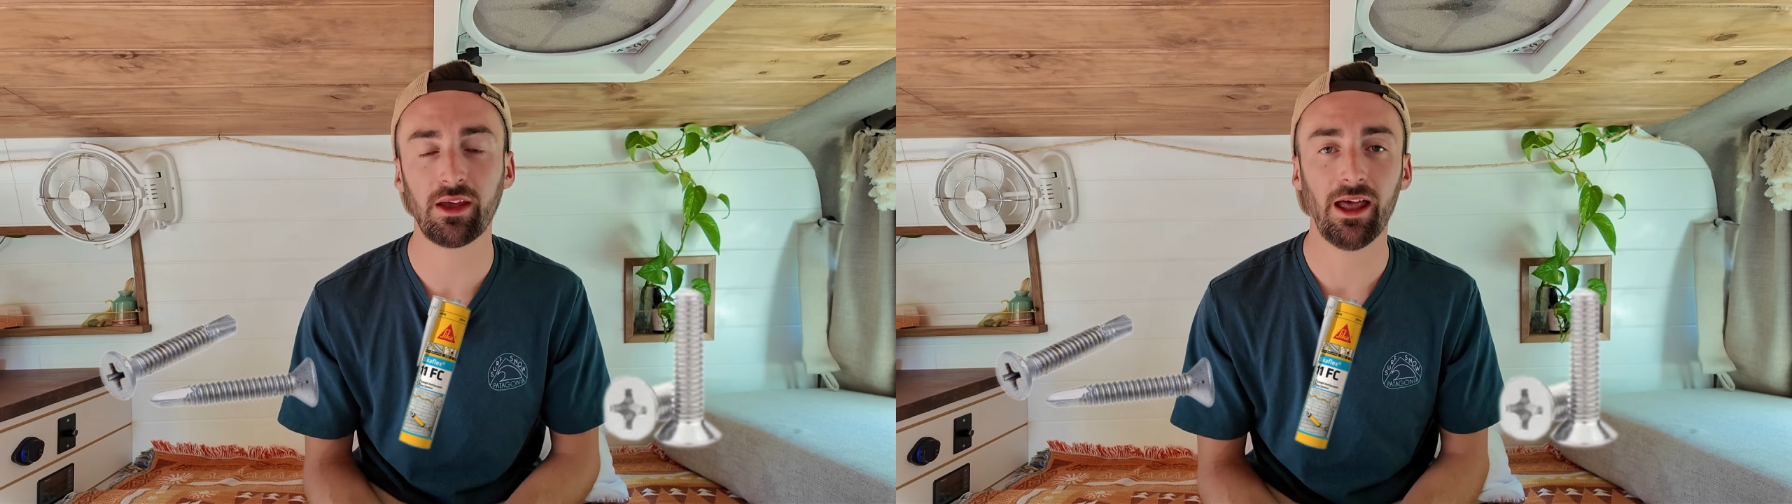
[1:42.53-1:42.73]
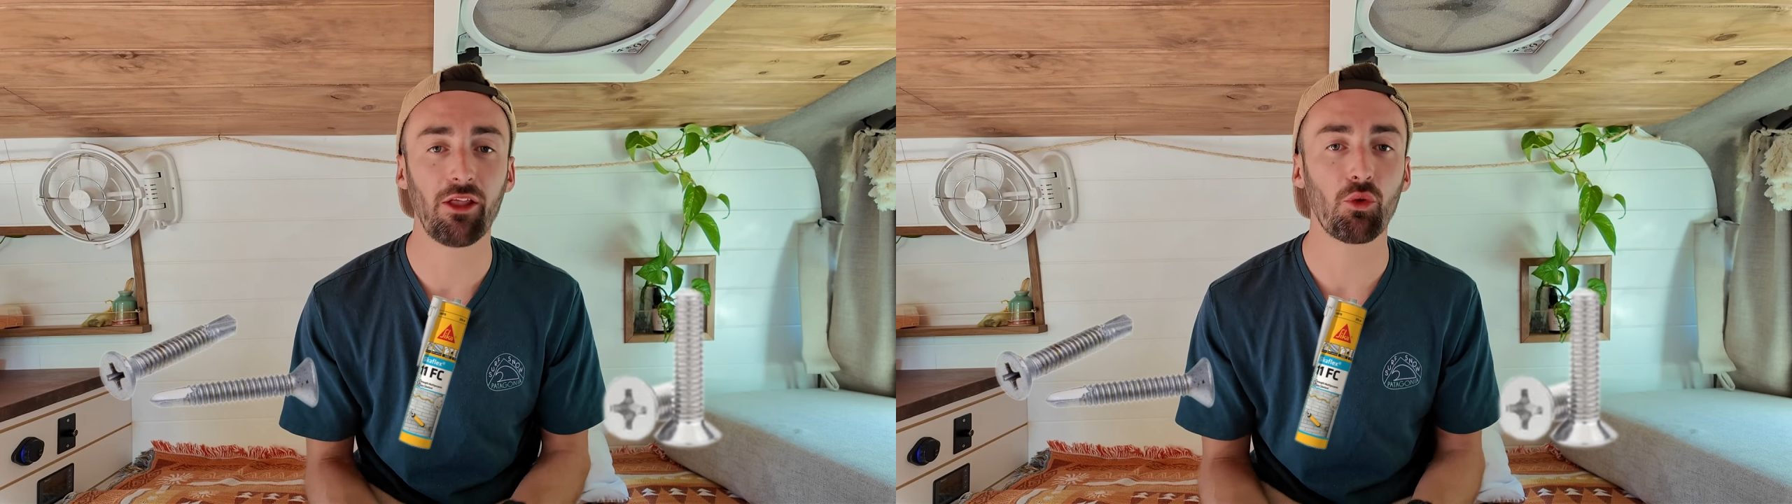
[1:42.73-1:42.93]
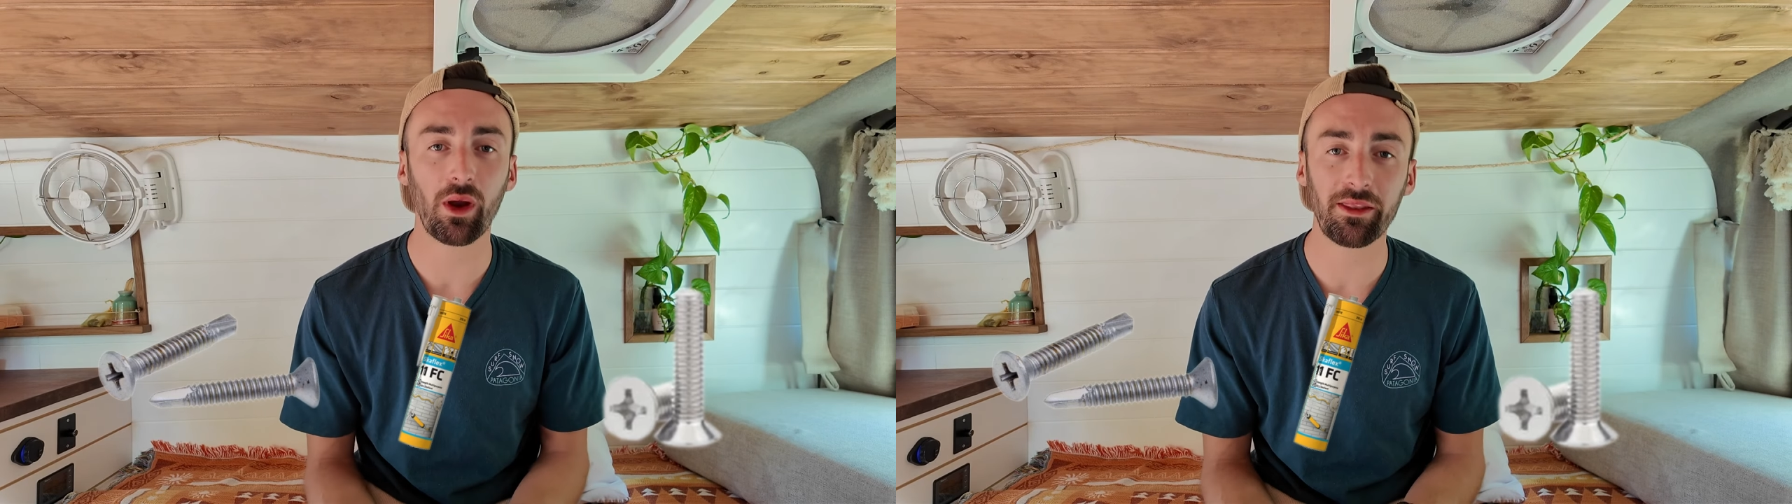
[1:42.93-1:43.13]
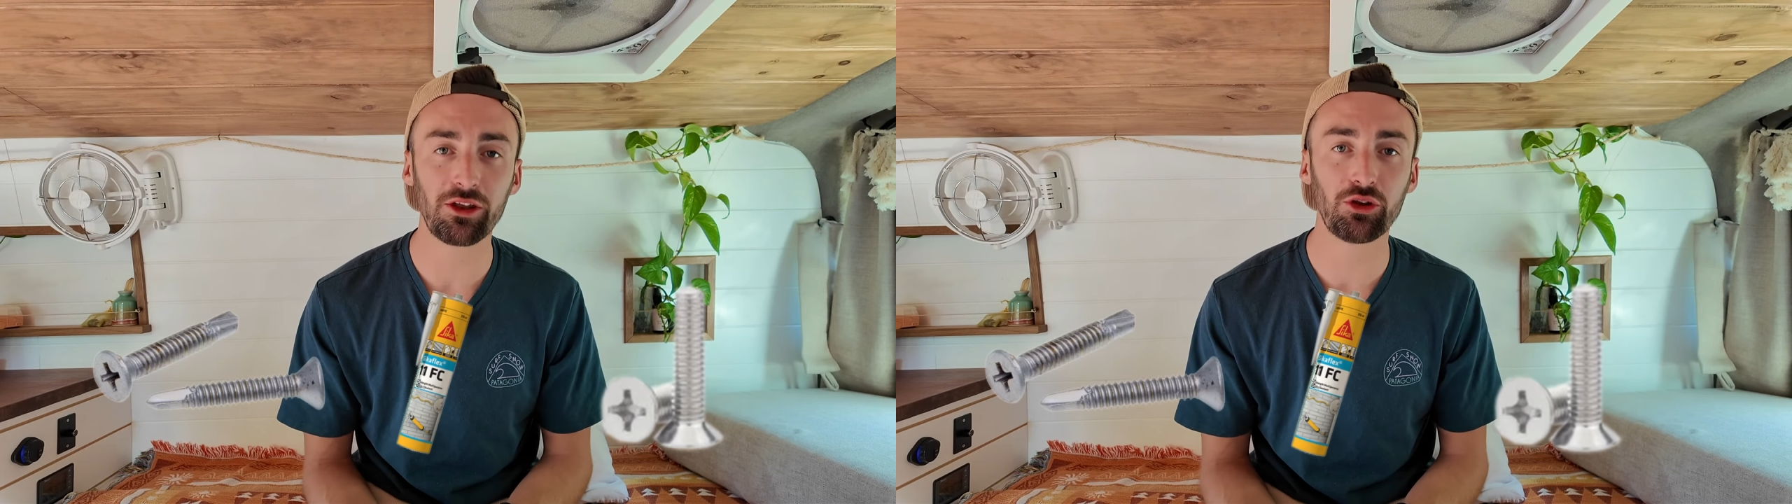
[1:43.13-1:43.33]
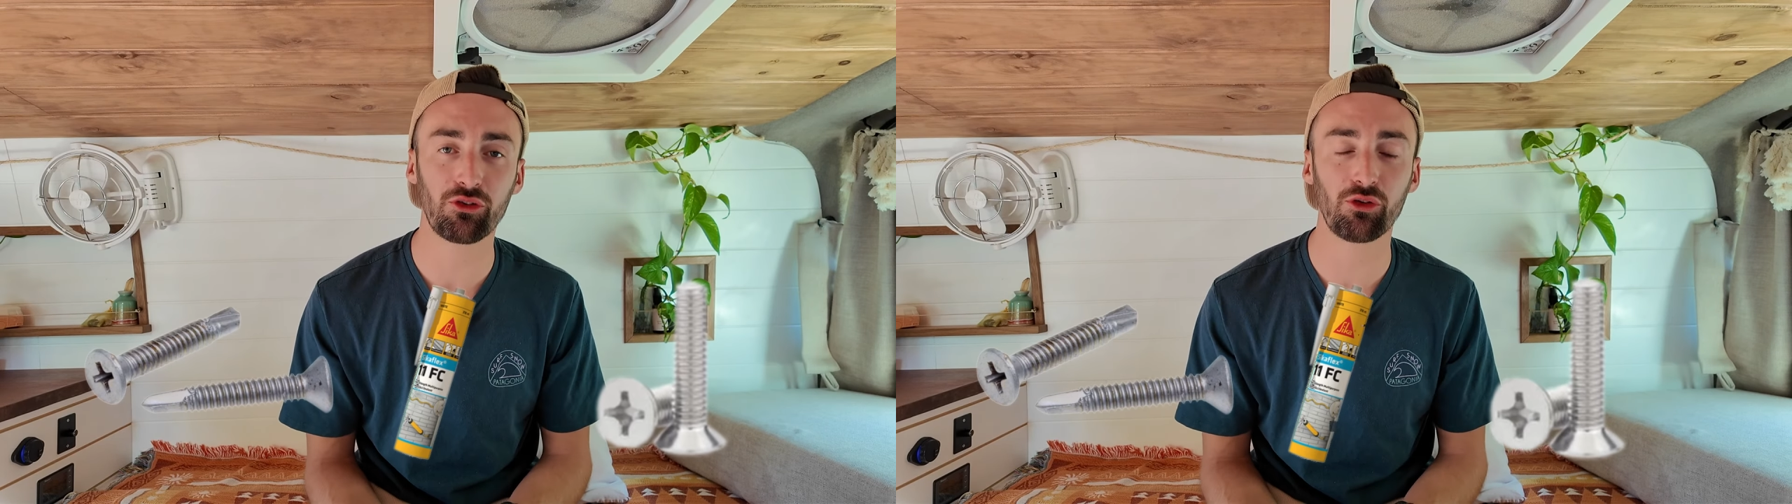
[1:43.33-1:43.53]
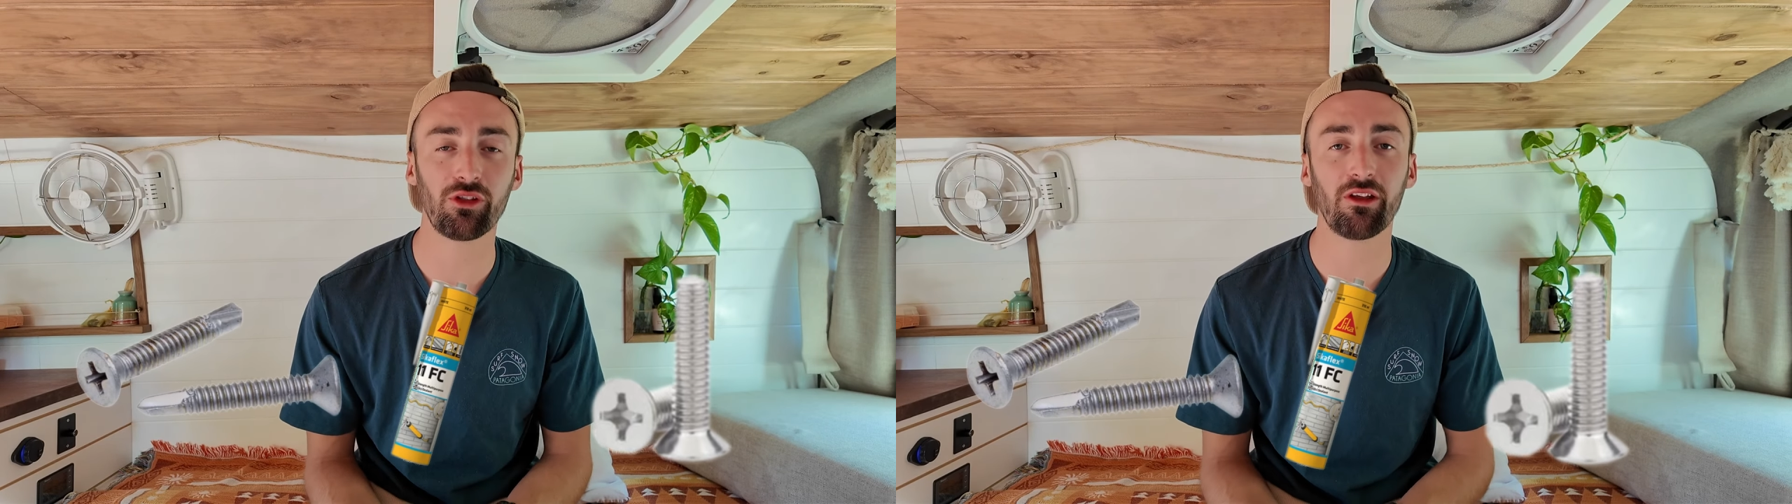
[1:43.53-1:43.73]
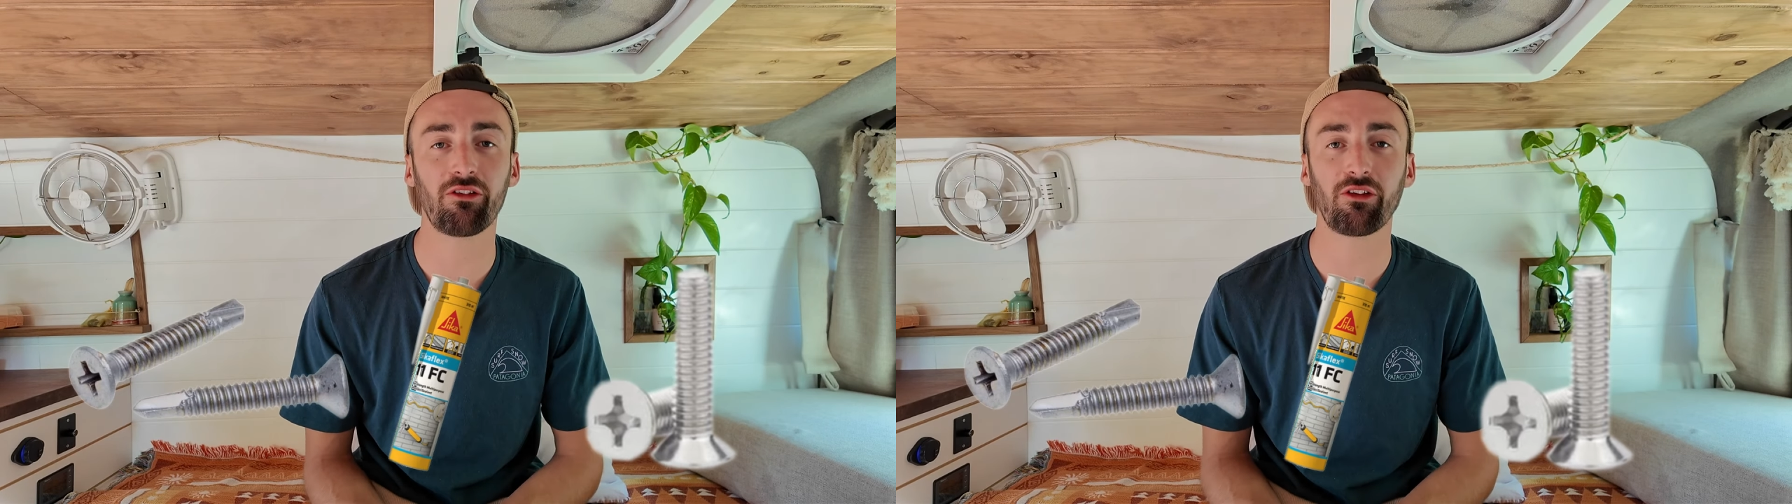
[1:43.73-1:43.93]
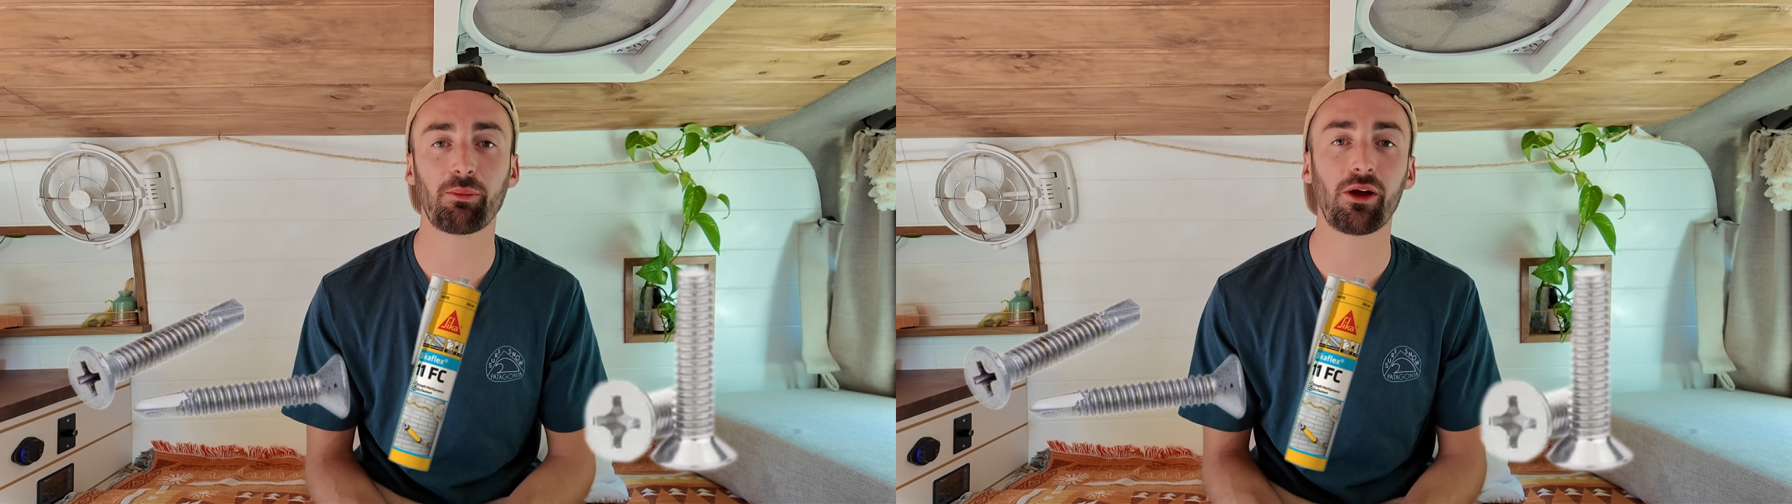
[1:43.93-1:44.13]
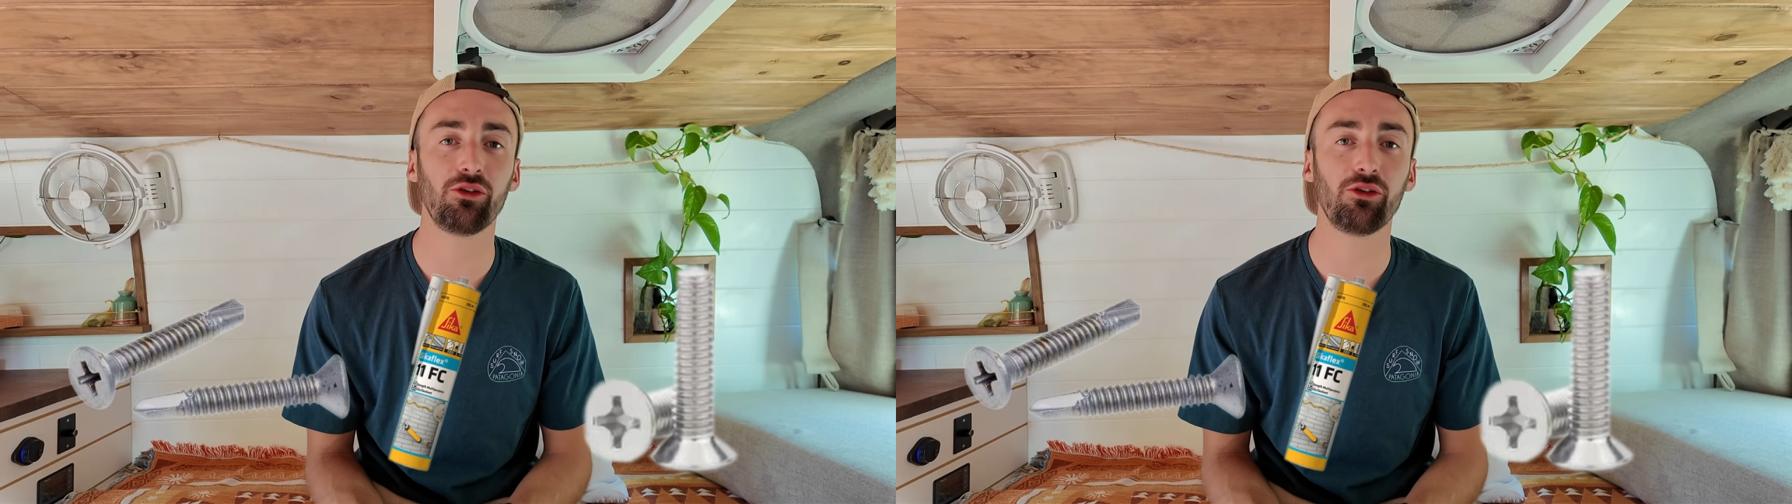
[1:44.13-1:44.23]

Now, the way that you do this is by